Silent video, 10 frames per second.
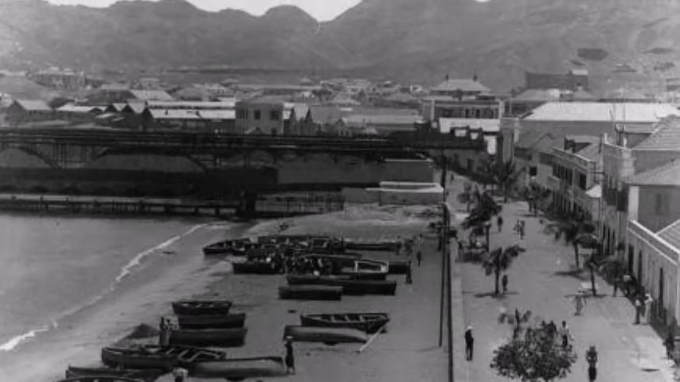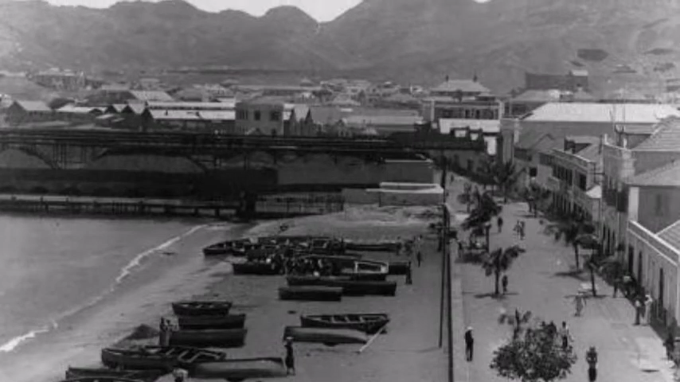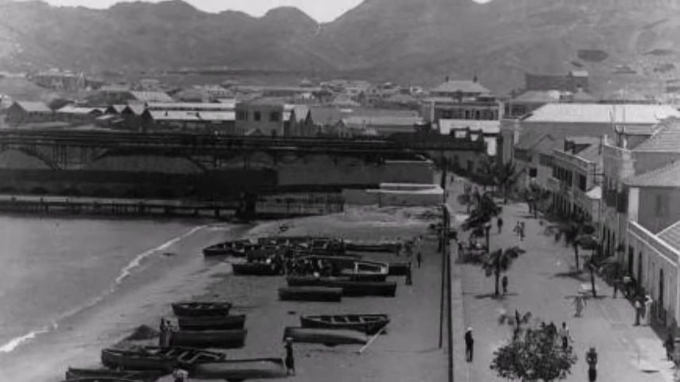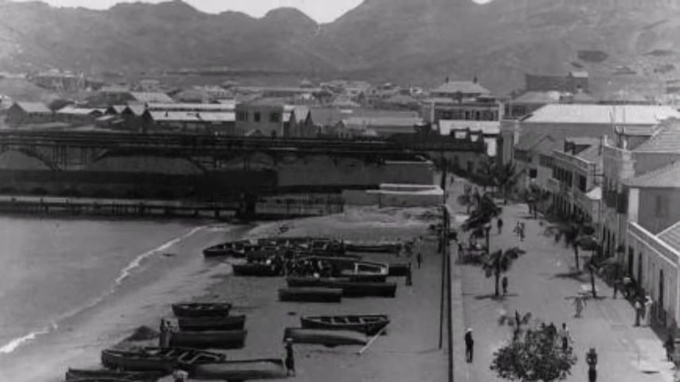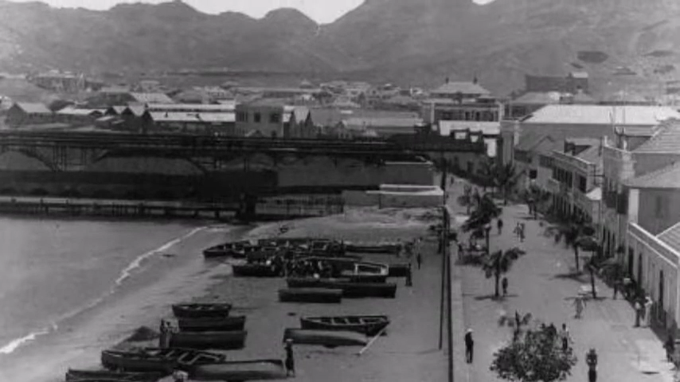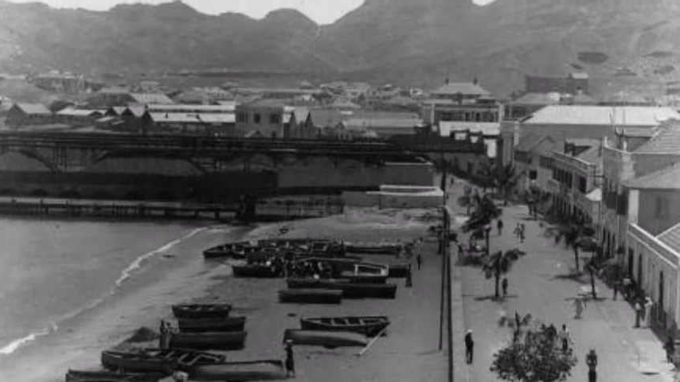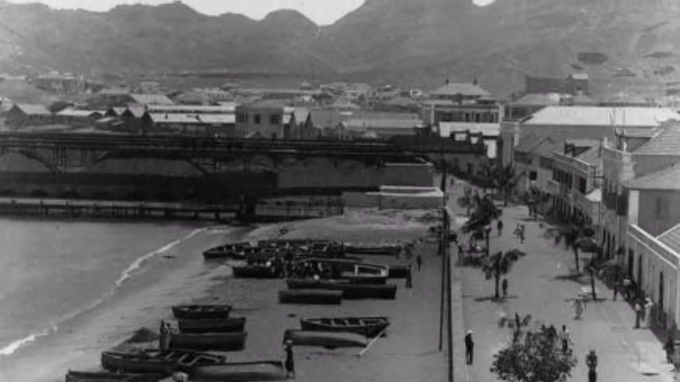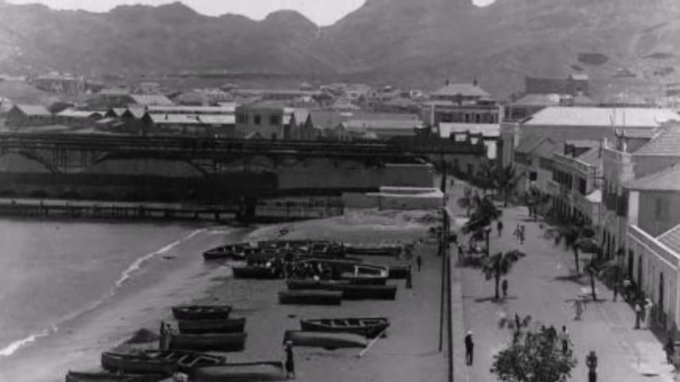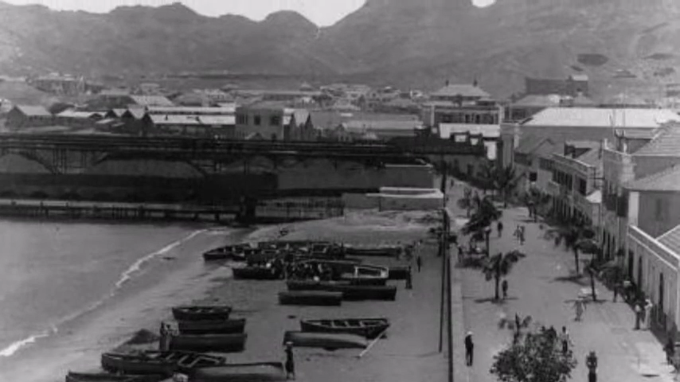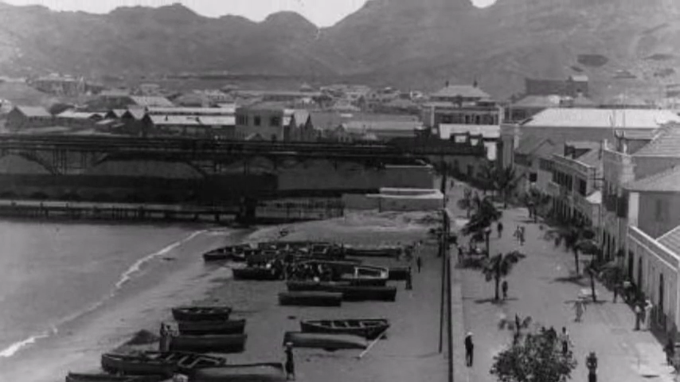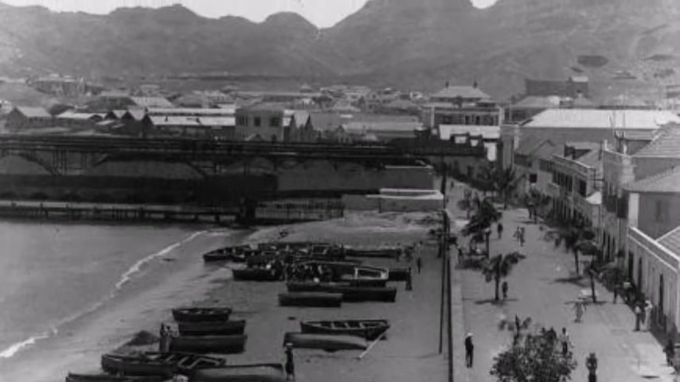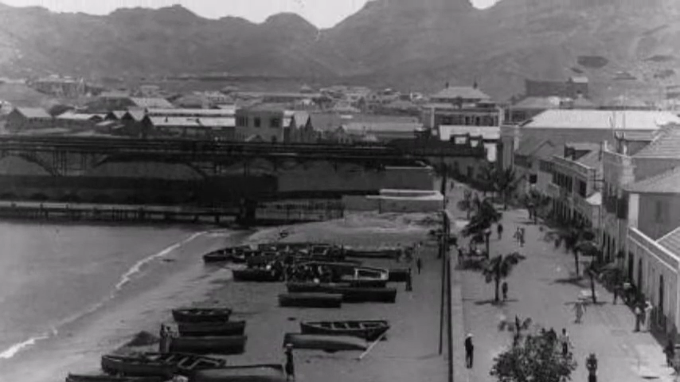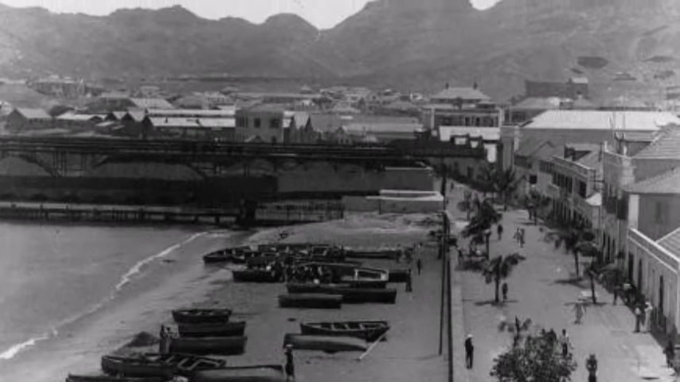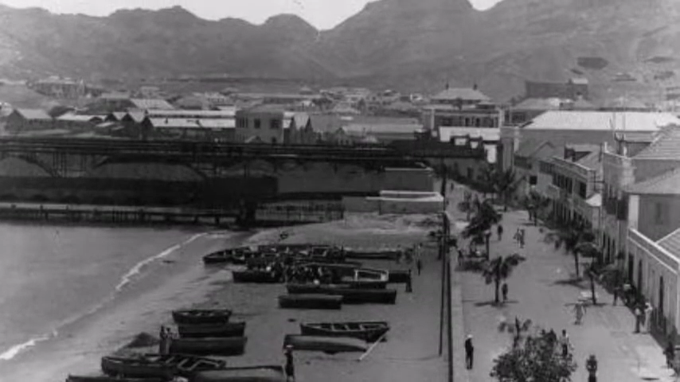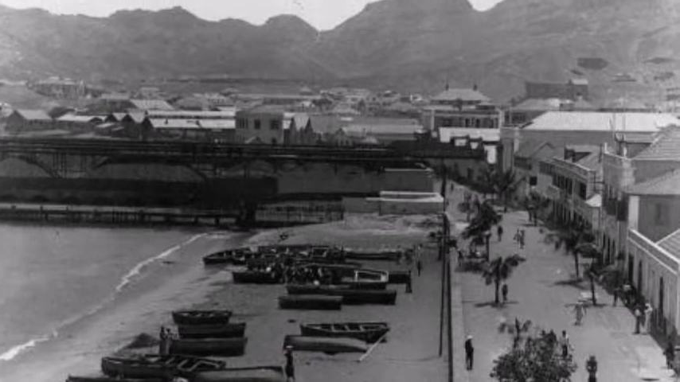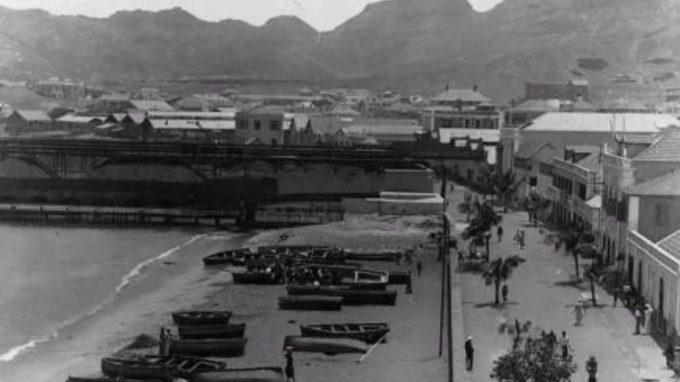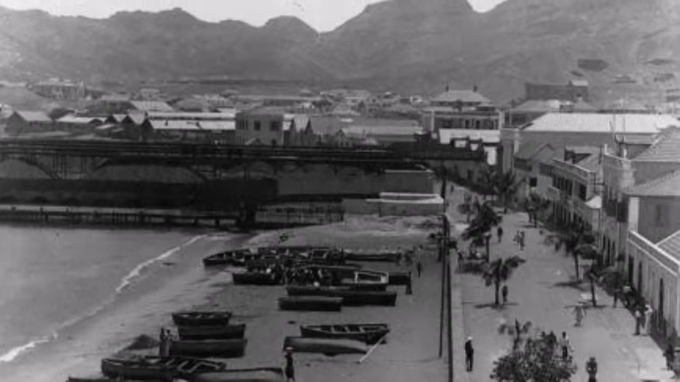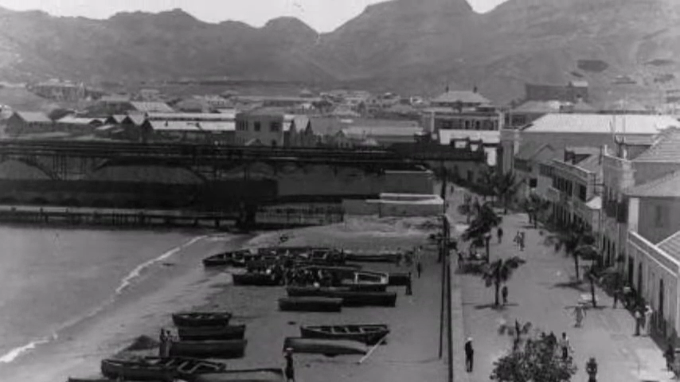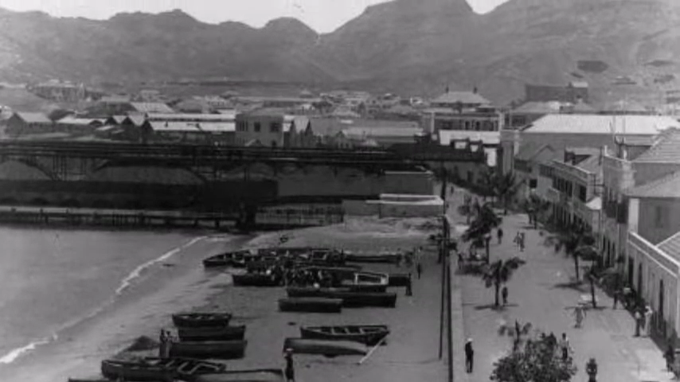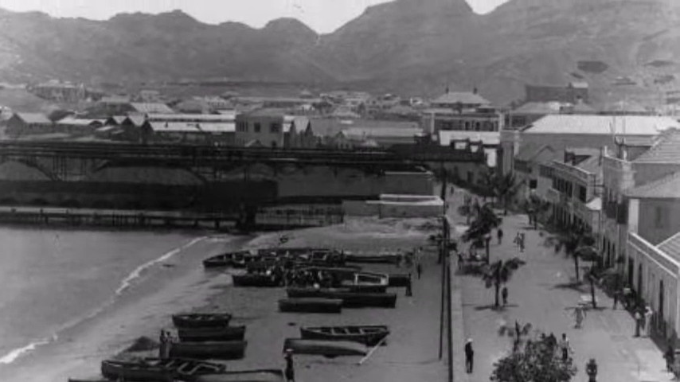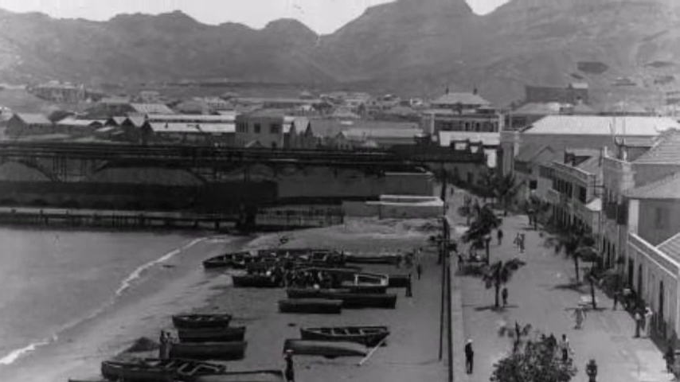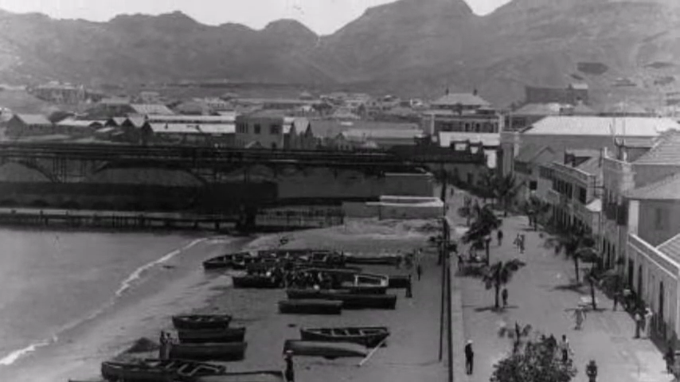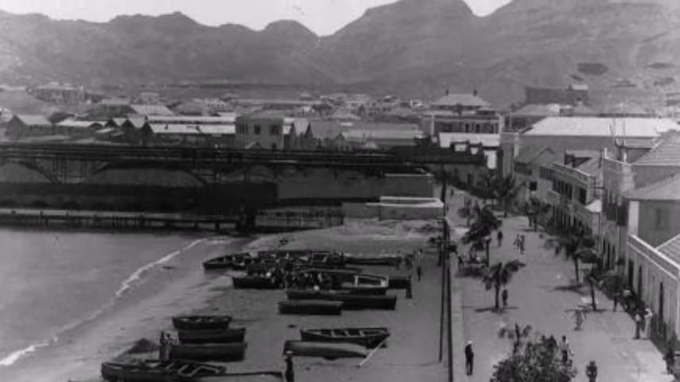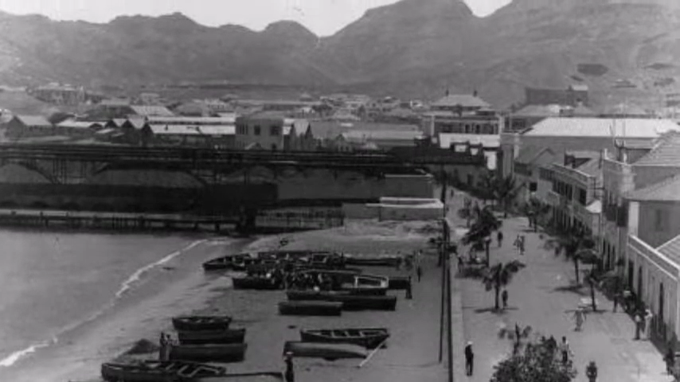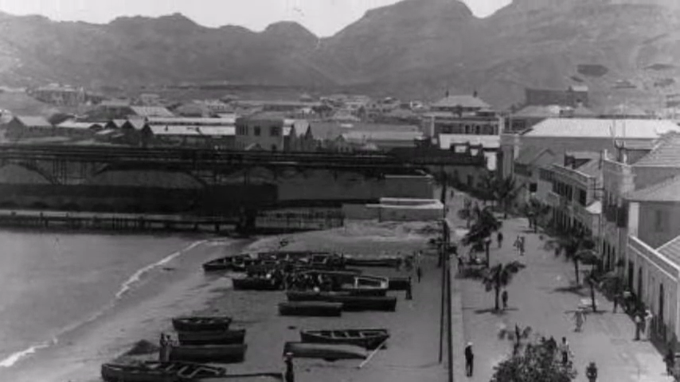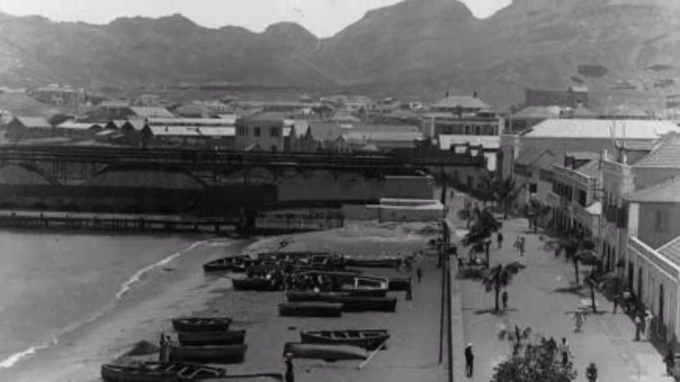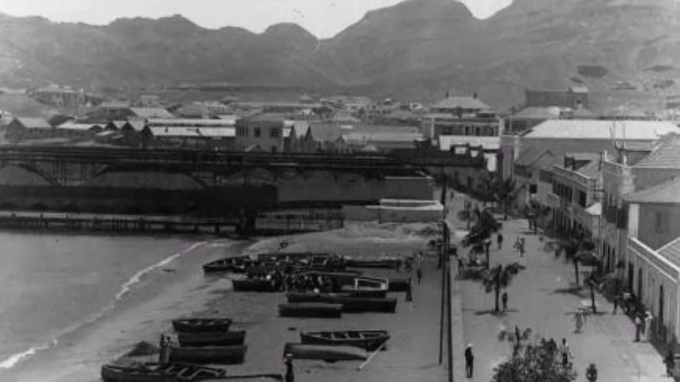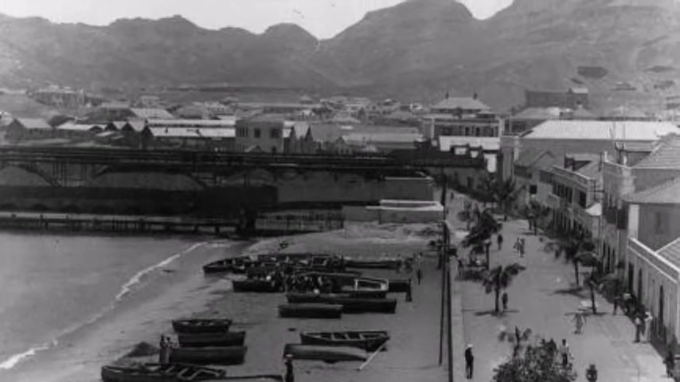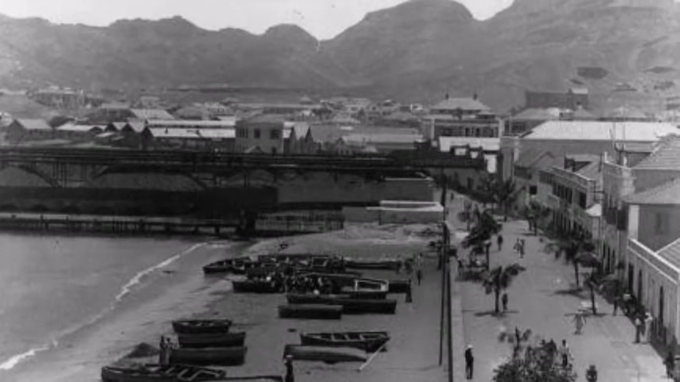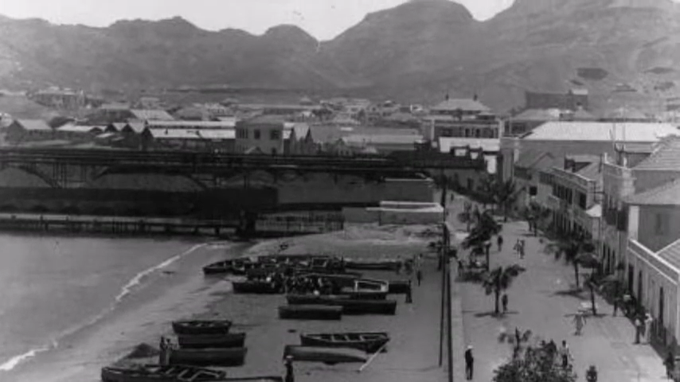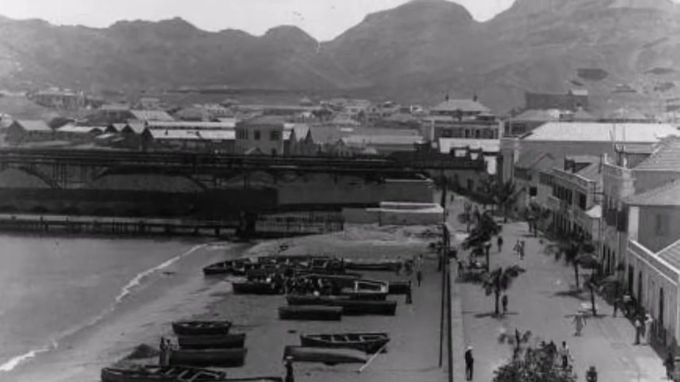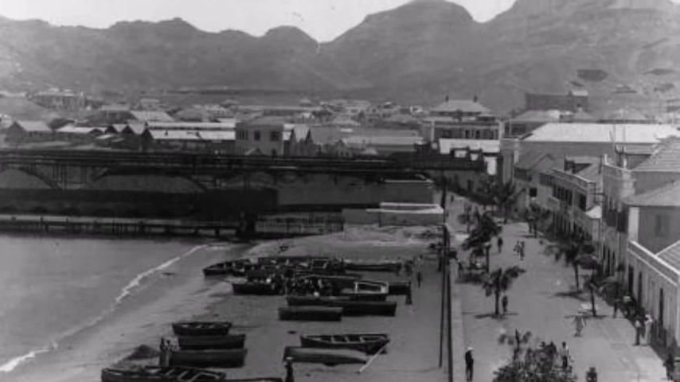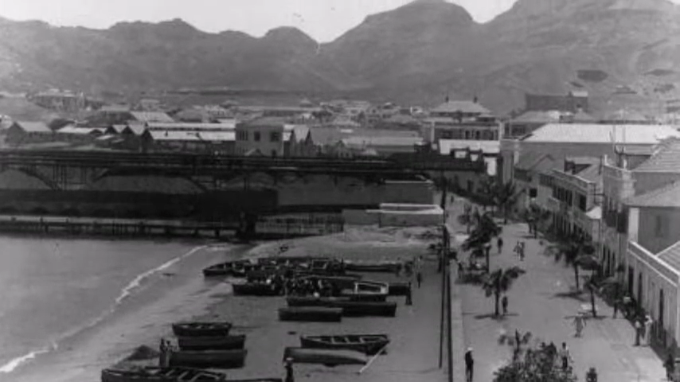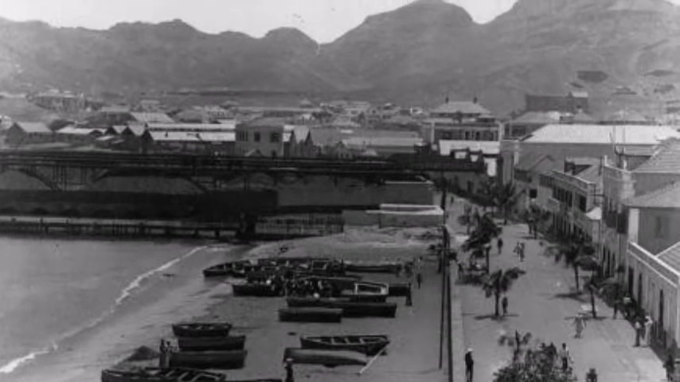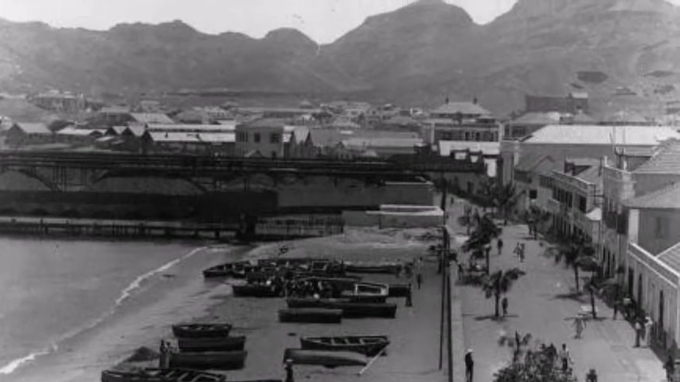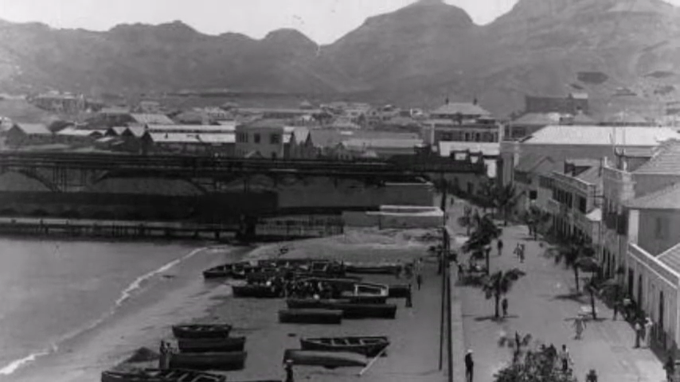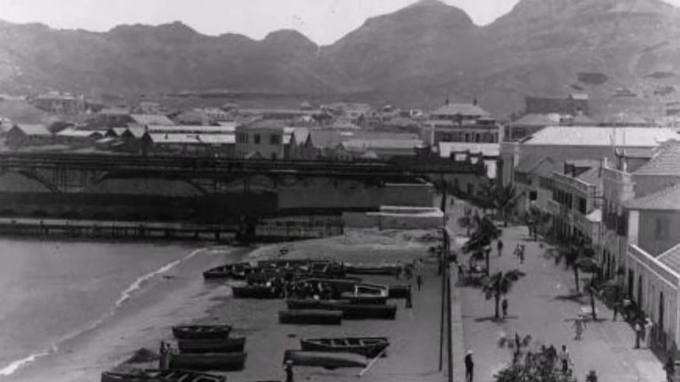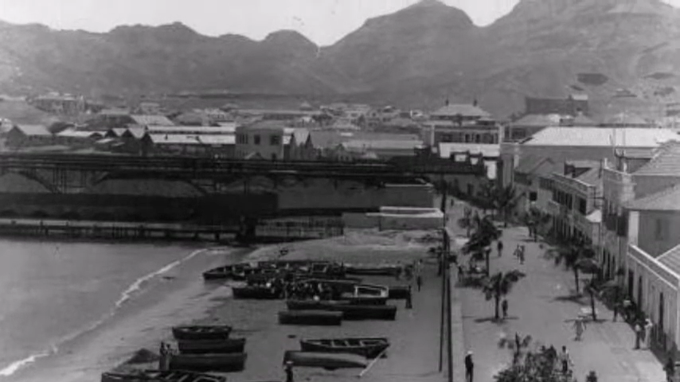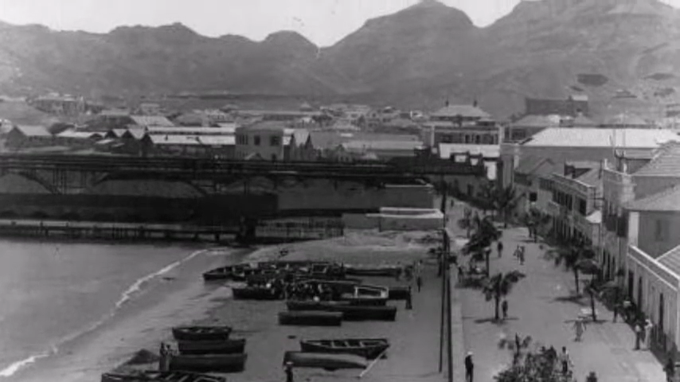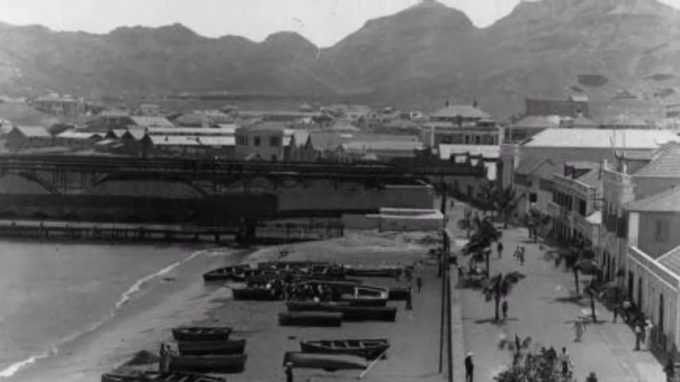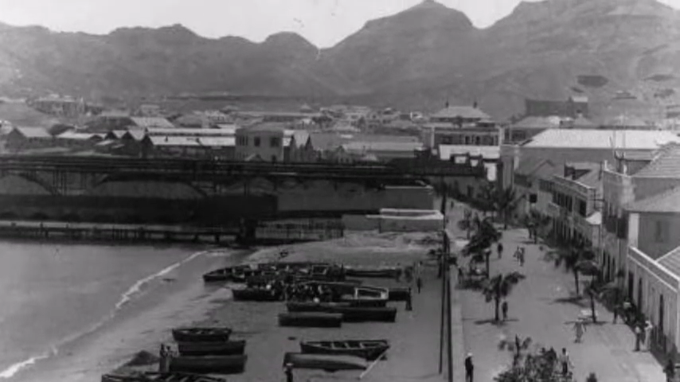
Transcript: (no speaker visible)